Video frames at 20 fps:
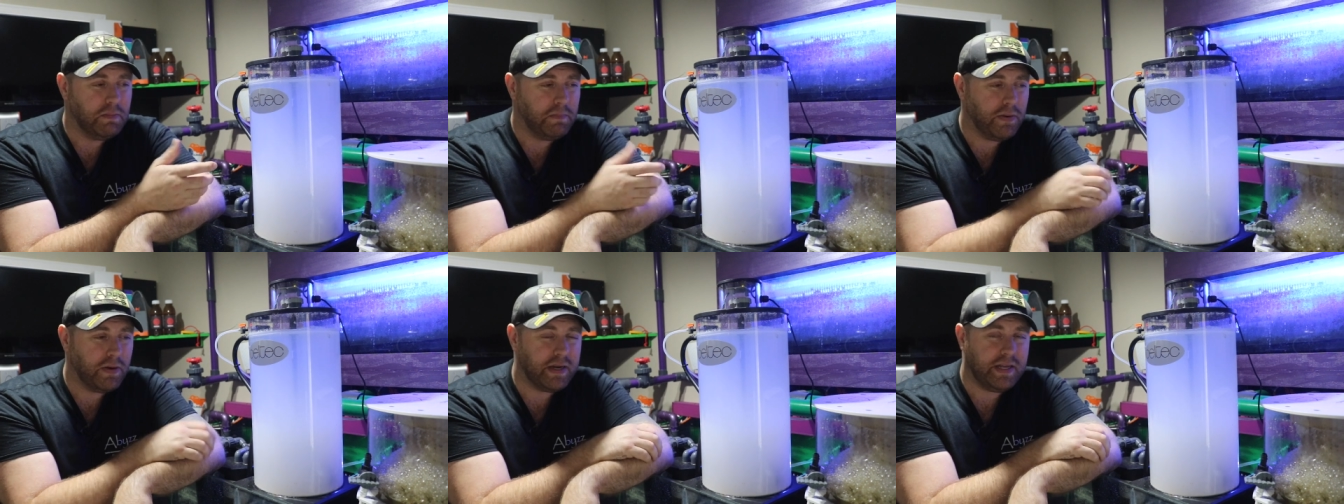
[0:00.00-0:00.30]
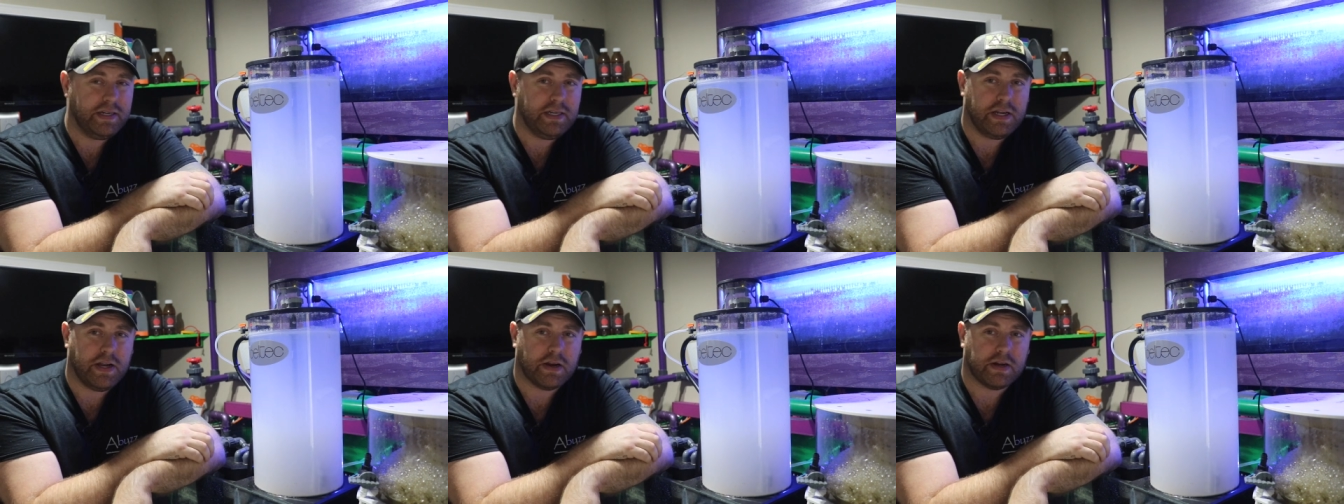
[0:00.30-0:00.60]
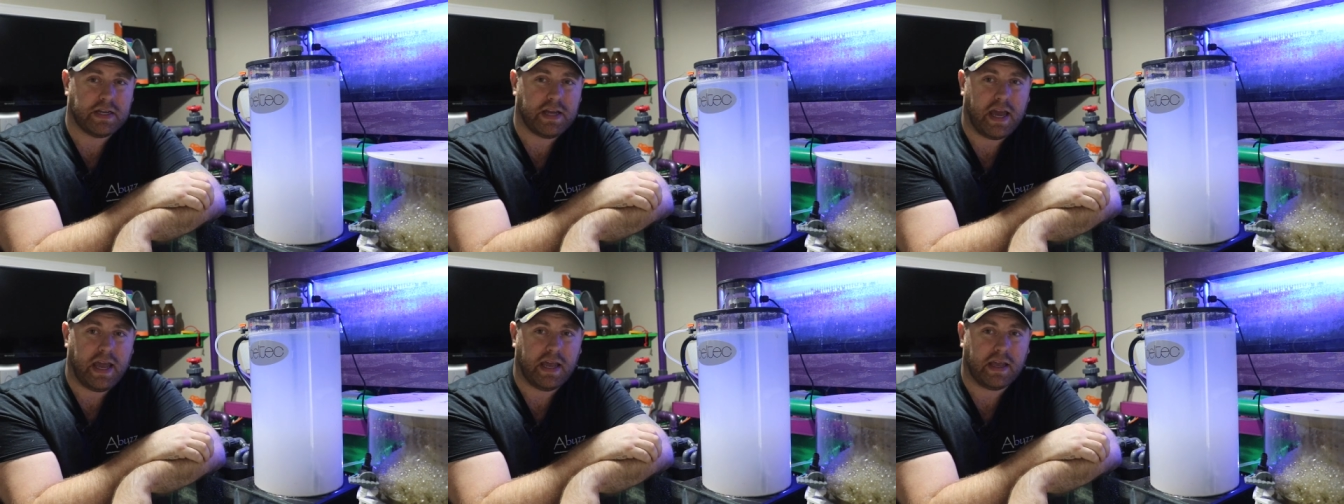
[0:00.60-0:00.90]
put into
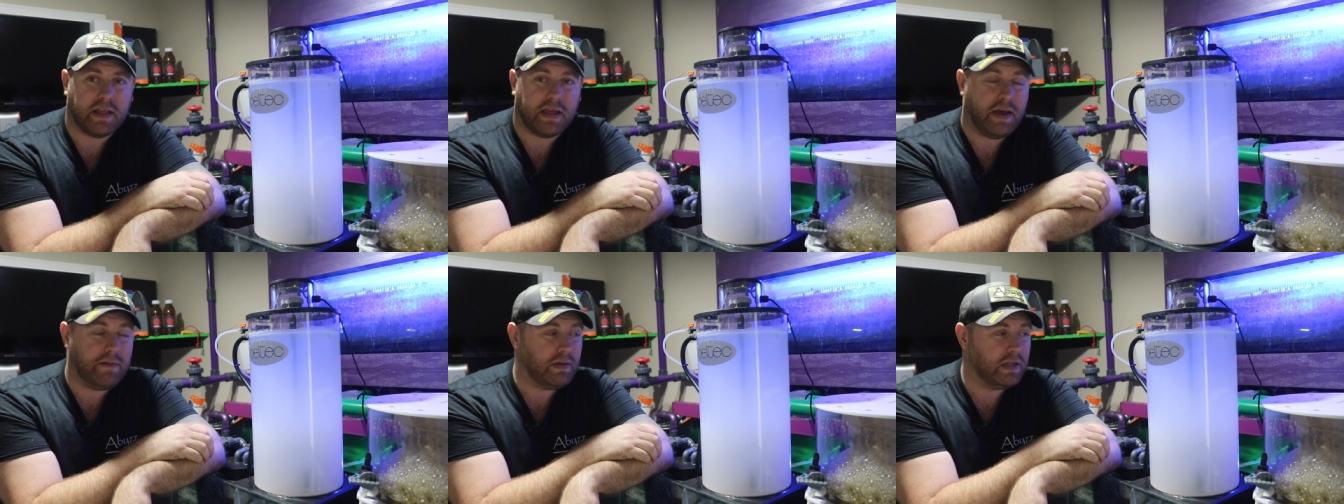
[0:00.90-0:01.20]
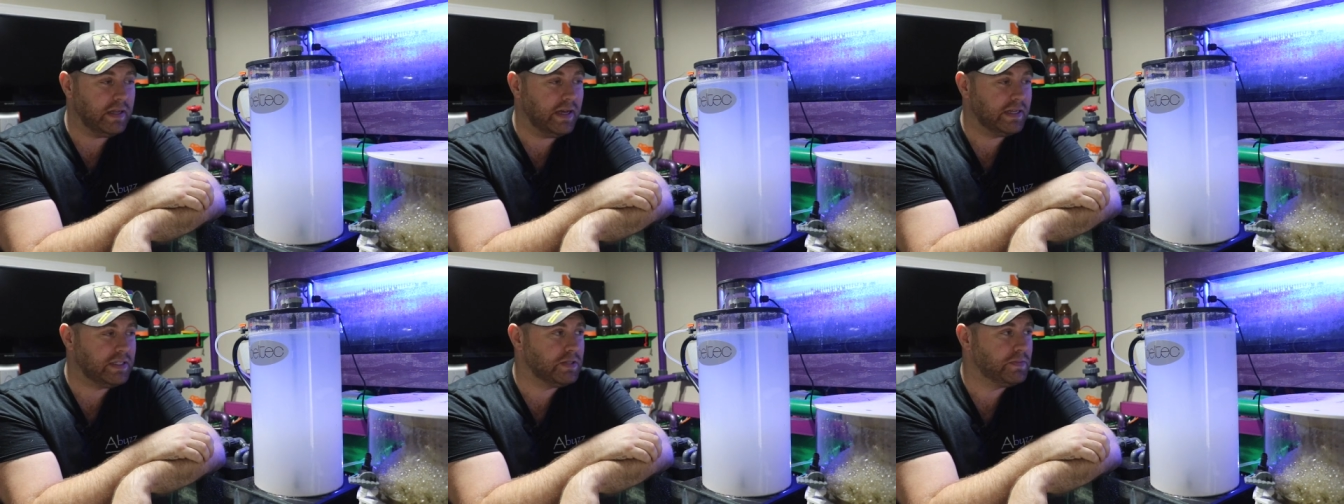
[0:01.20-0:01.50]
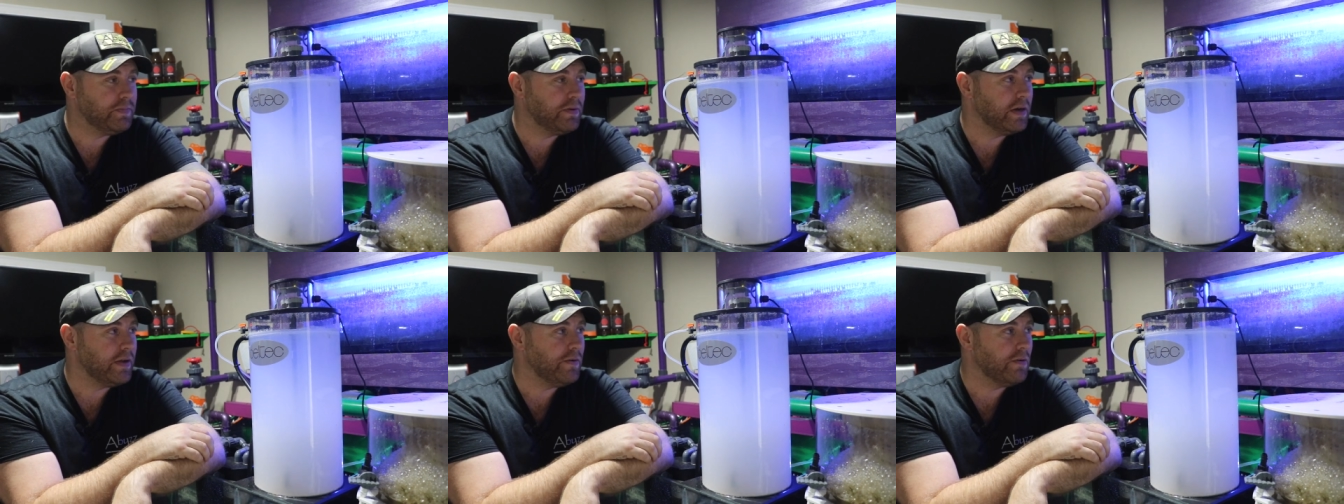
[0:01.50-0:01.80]
your tank. That was,
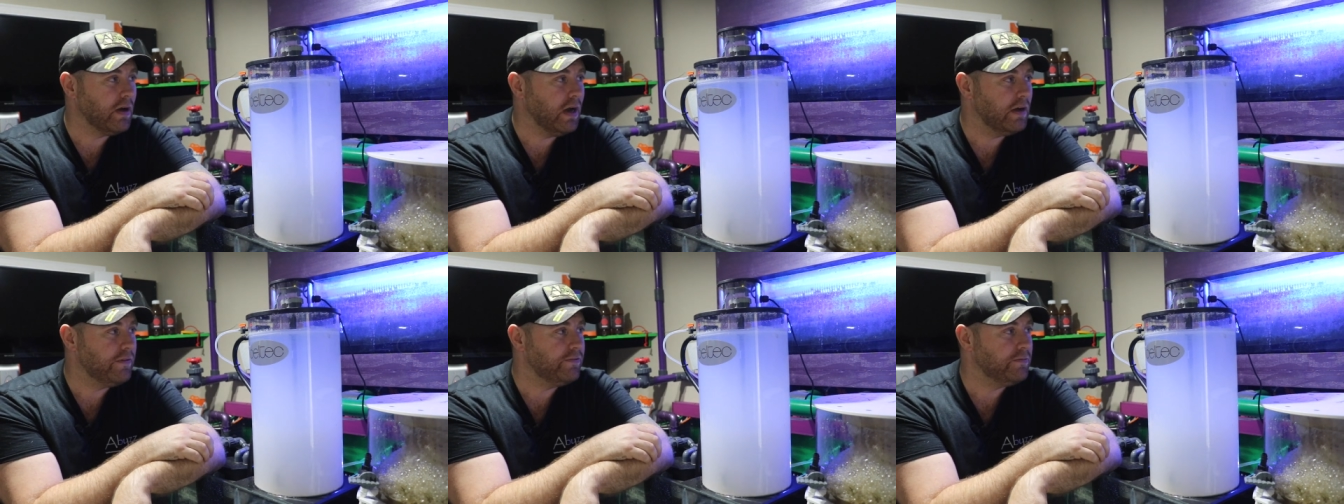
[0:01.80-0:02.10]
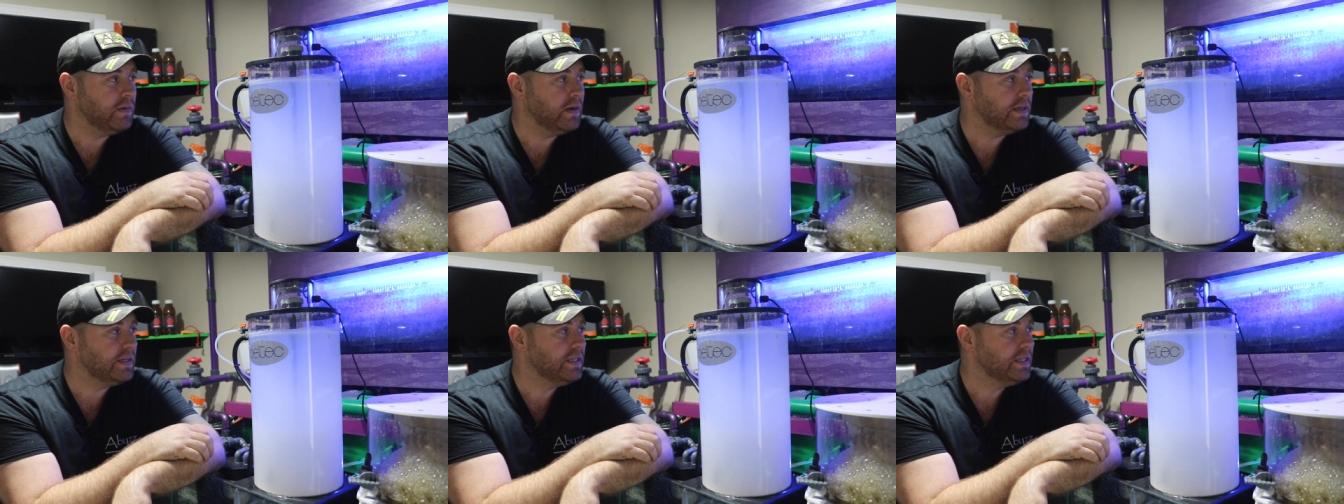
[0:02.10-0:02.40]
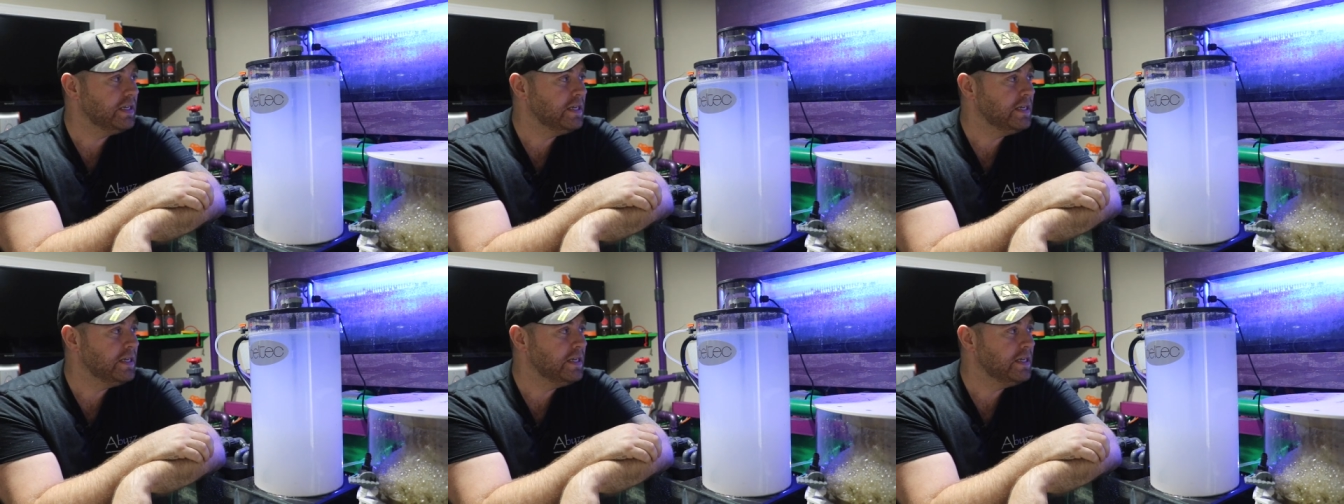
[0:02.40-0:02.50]
that's pretty rough, but